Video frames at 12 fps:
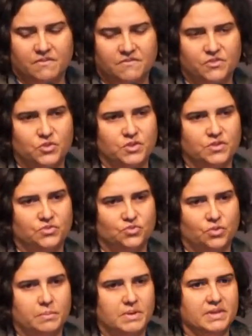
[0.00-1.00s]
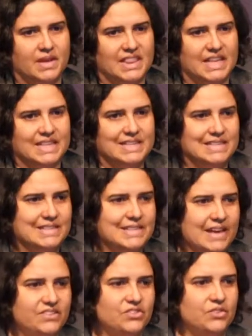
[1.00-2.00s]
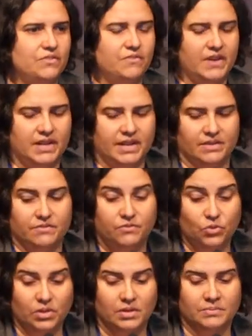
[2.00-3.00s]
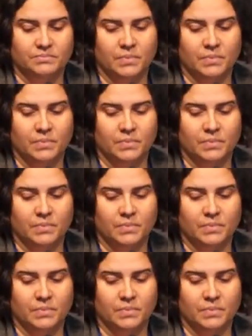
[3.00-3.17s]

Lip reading: food enjoyment, and that sensation of feeling full.